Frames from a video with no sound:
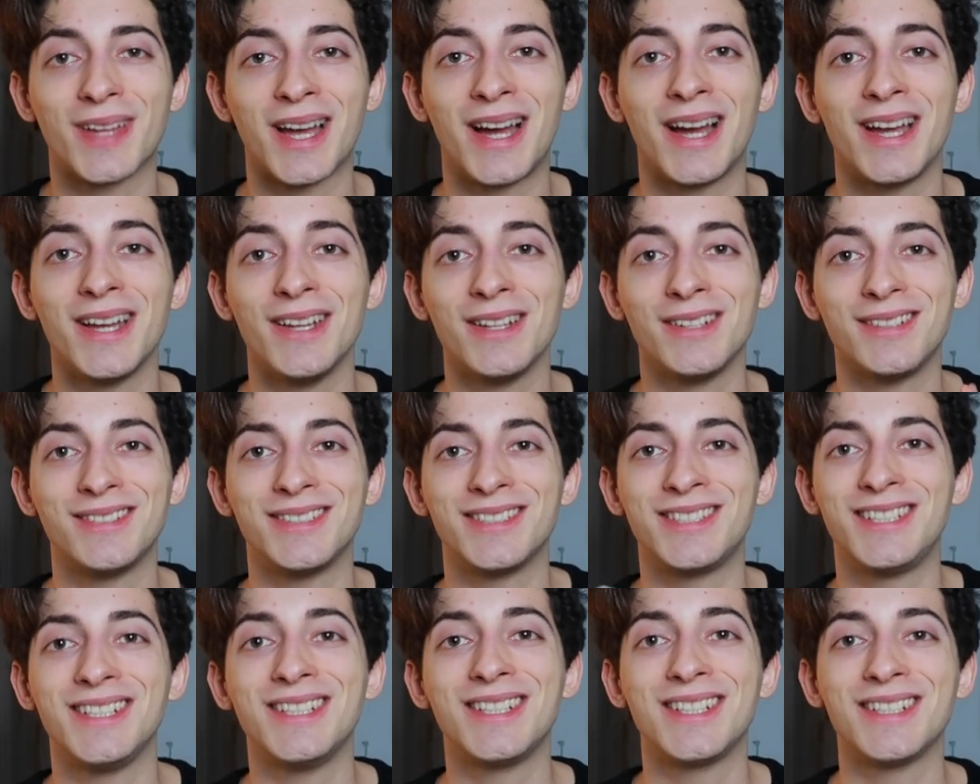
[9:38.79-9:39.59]

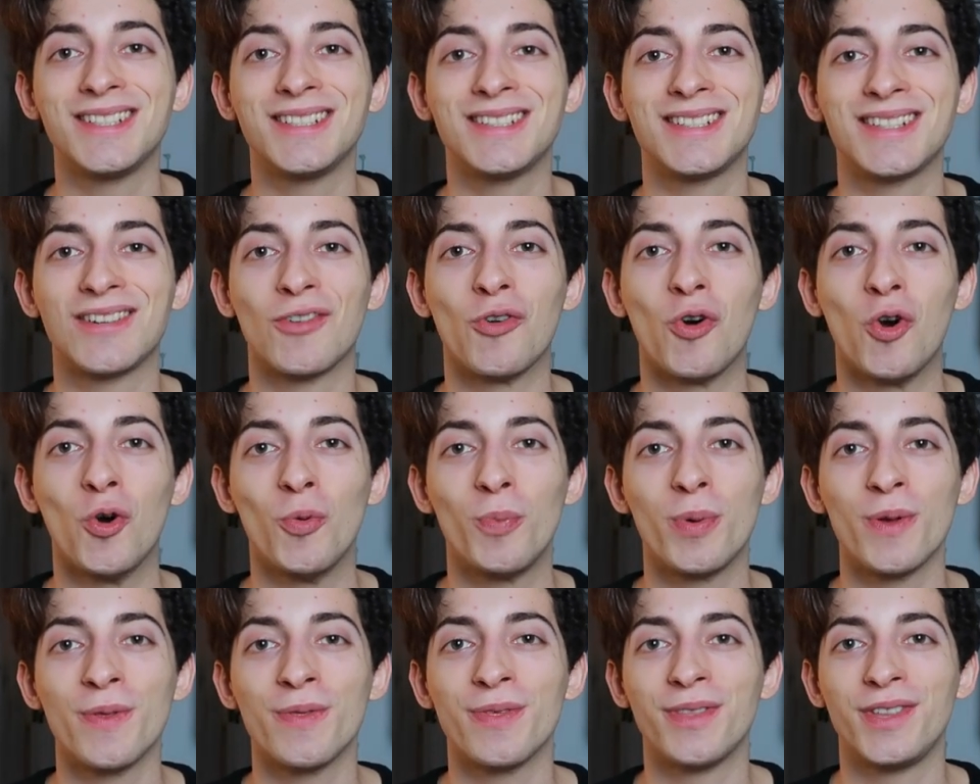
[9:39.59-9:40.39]
I didn't
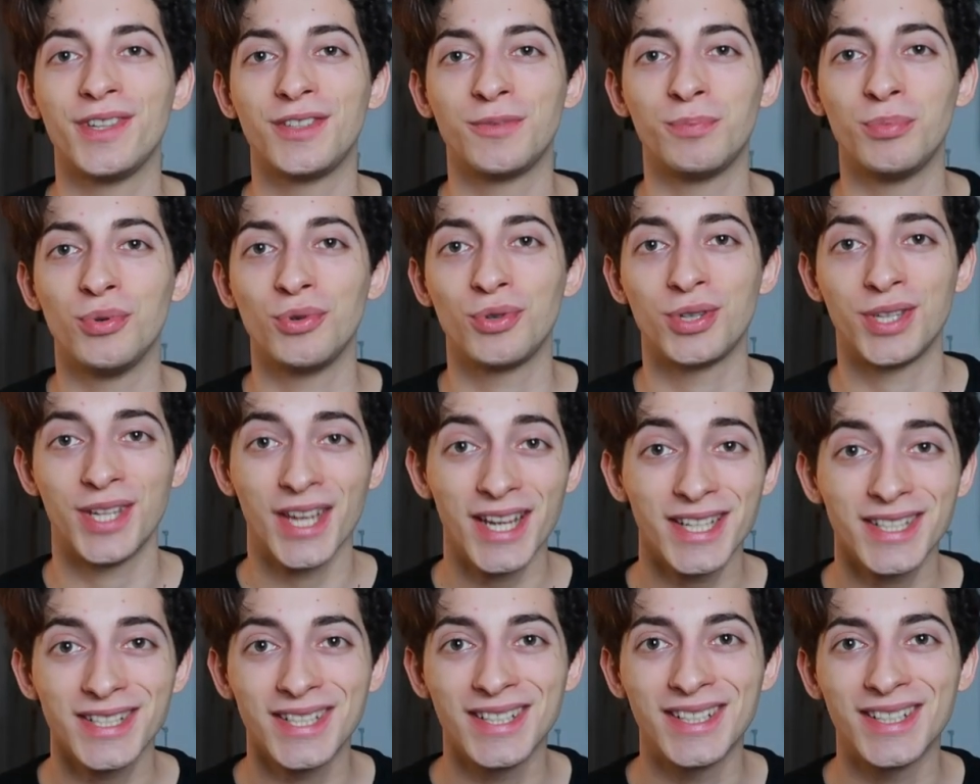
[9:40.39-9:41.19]
open this book
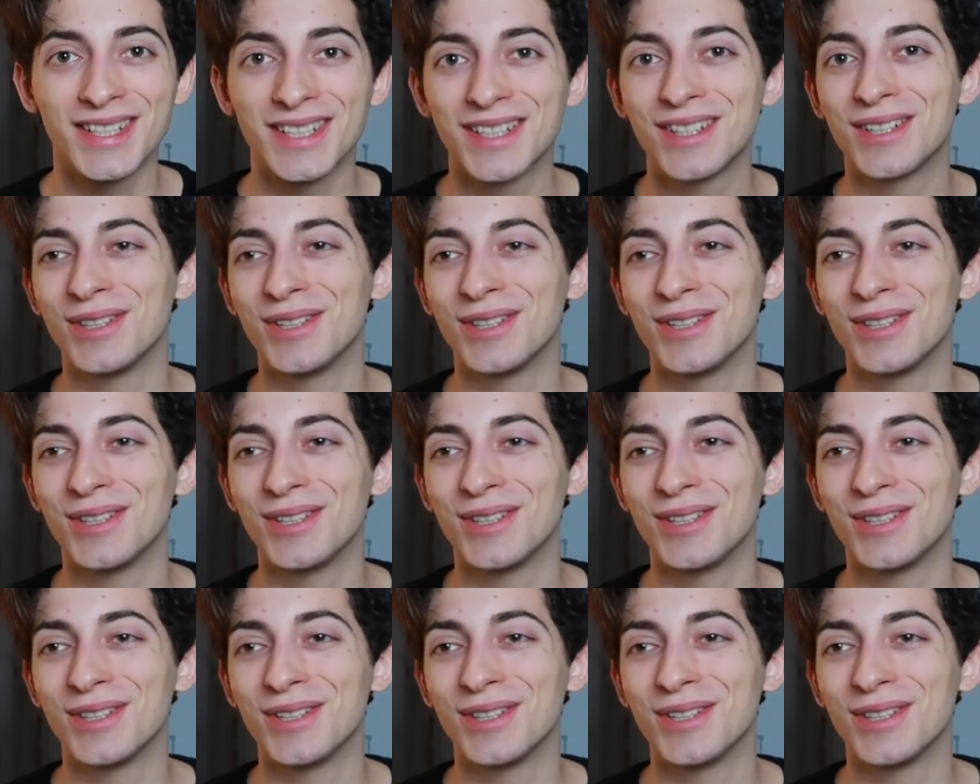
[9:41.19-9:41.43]
yet